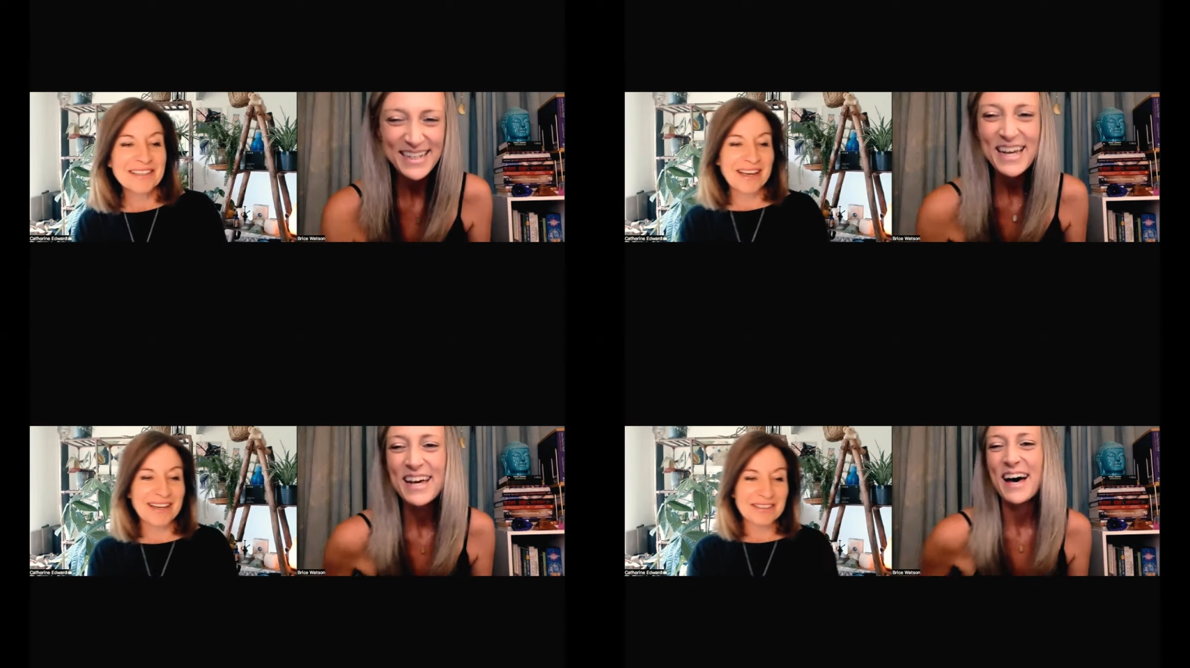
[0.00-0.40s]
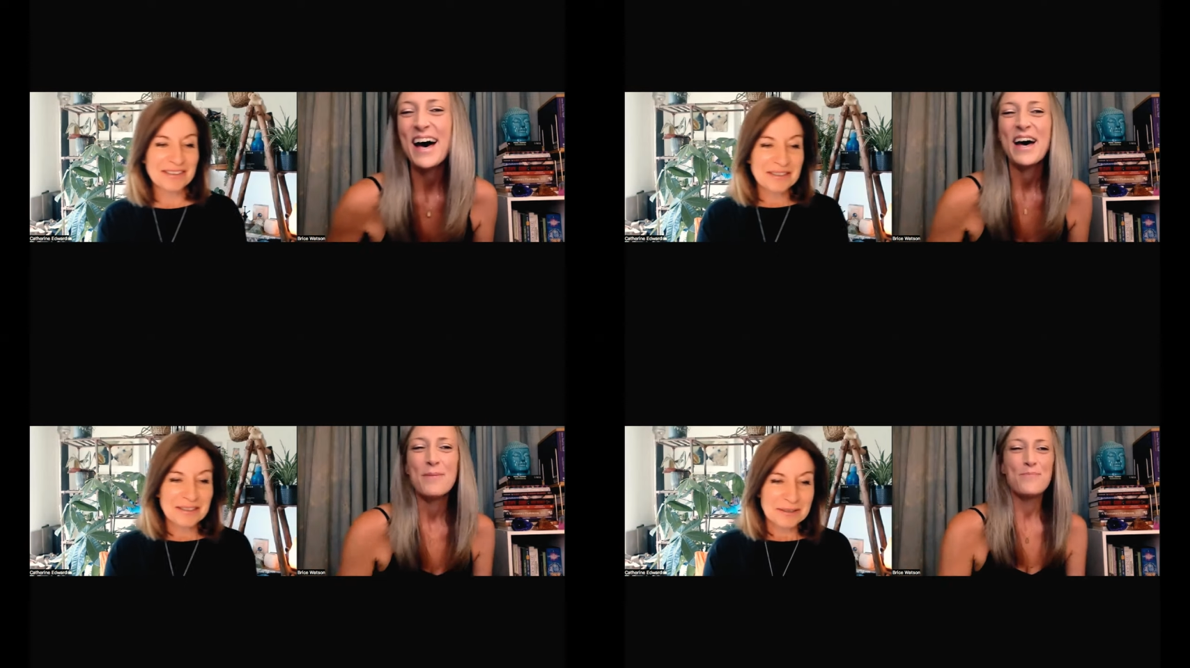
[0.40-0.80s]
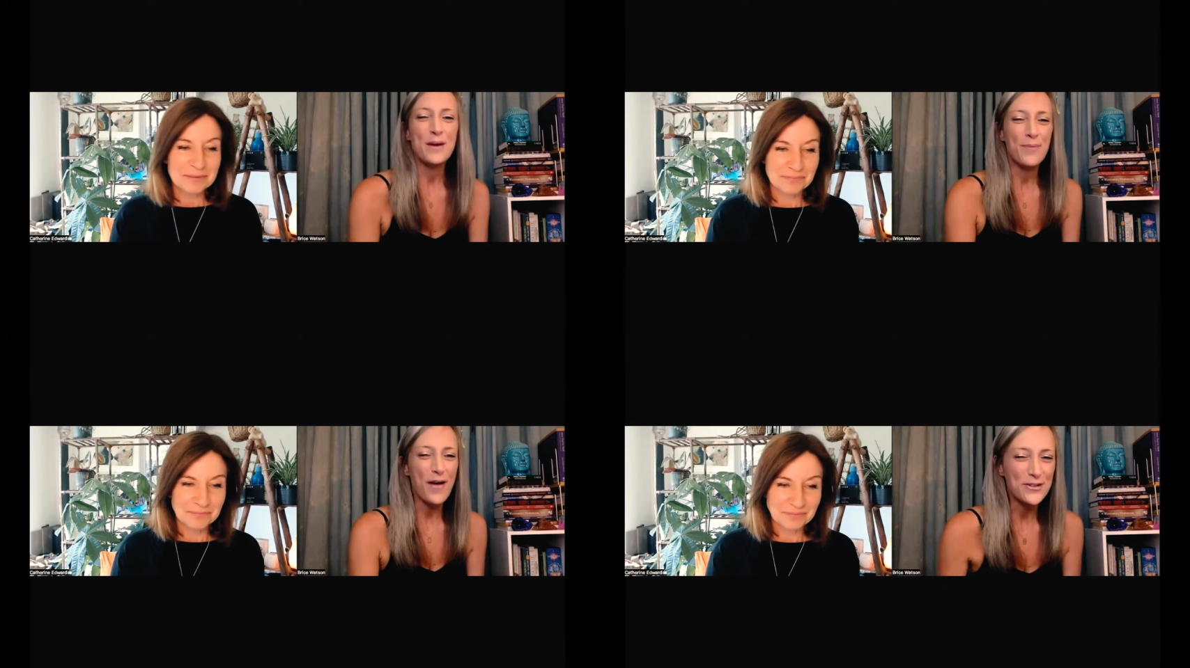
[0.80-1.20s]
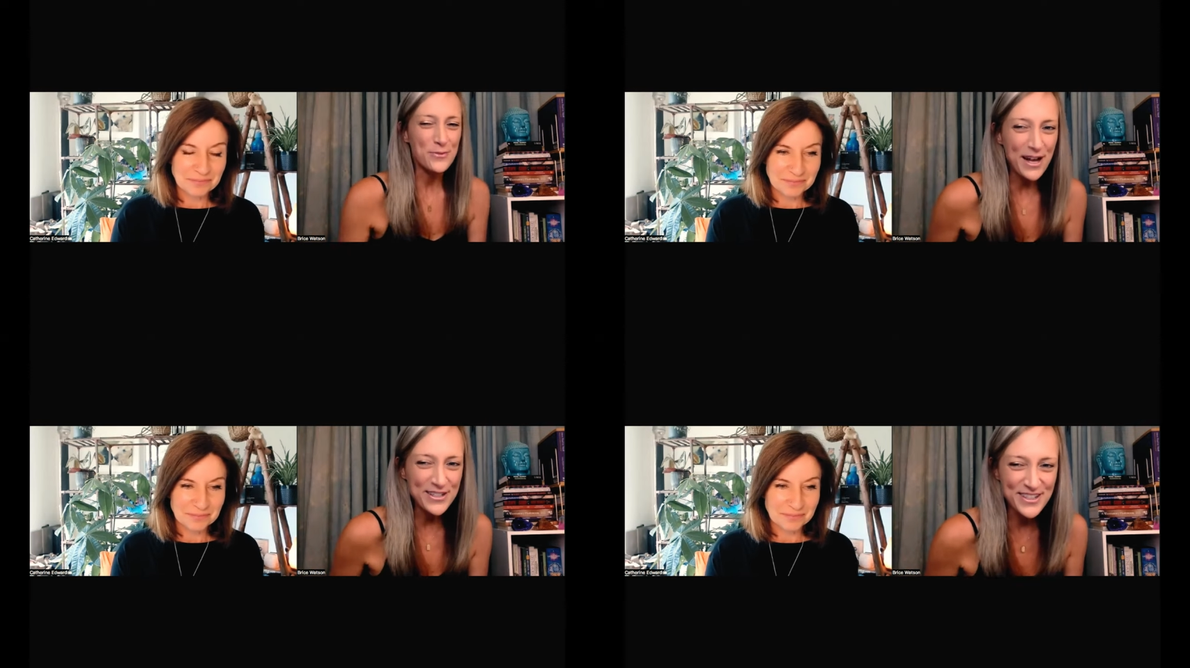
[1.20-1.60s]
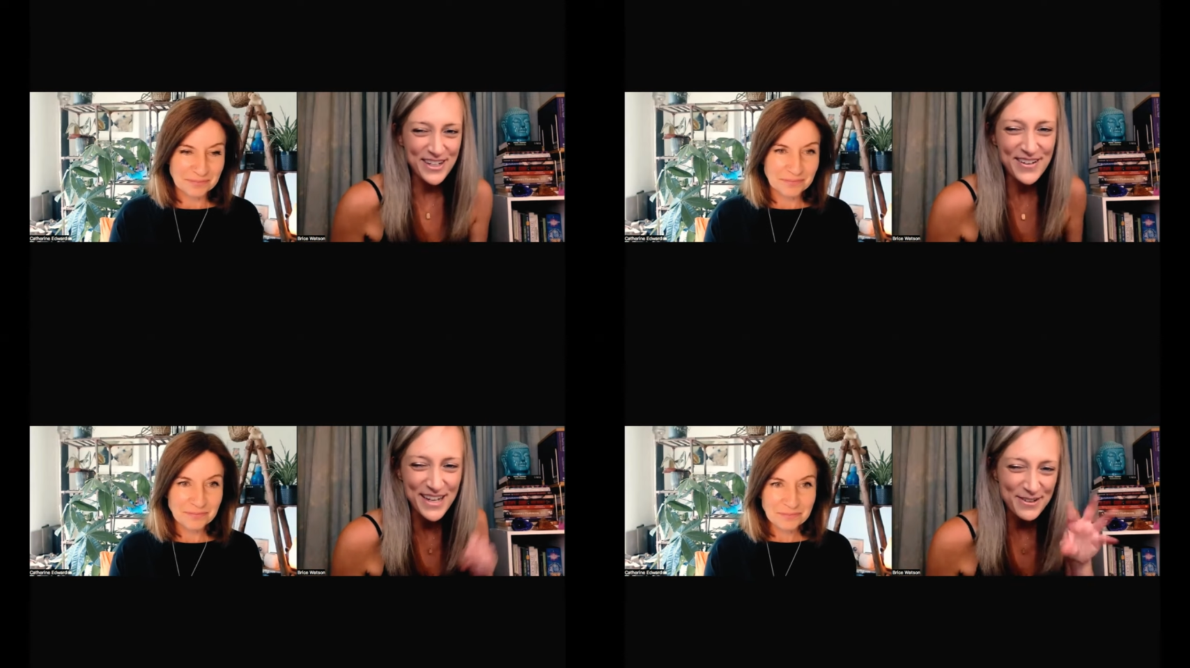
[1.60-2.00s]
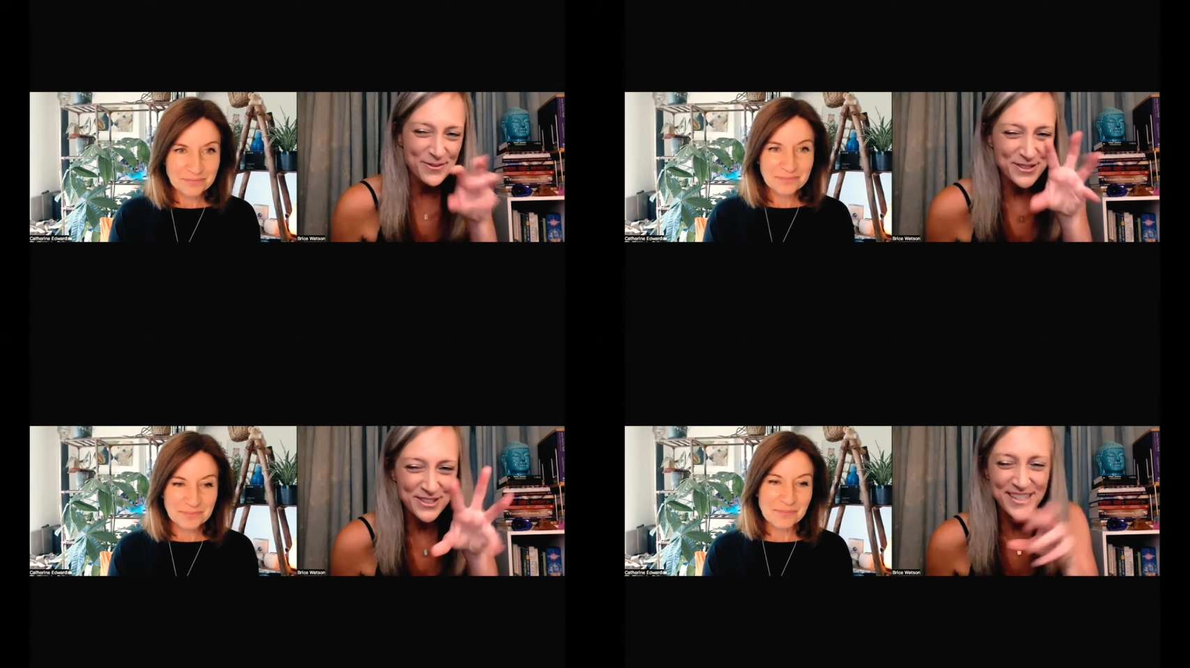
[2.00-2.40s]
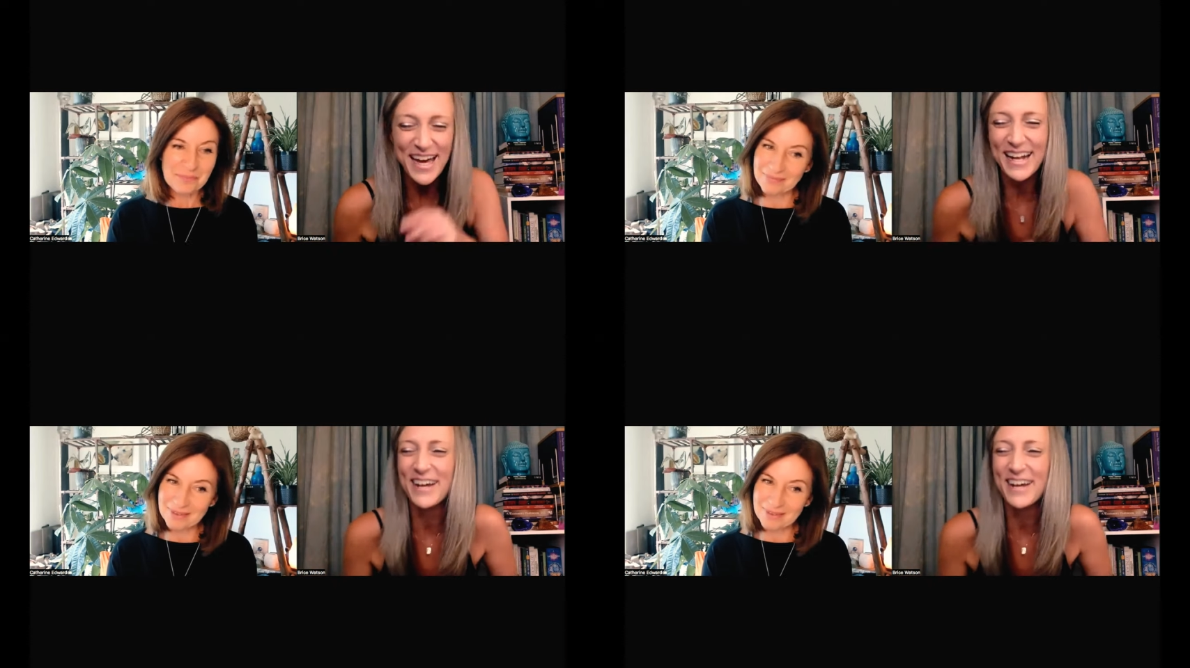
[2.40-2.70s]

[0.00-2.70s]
Speaker 1: Yeah. Big Brother's watching you. Keeps pushing that.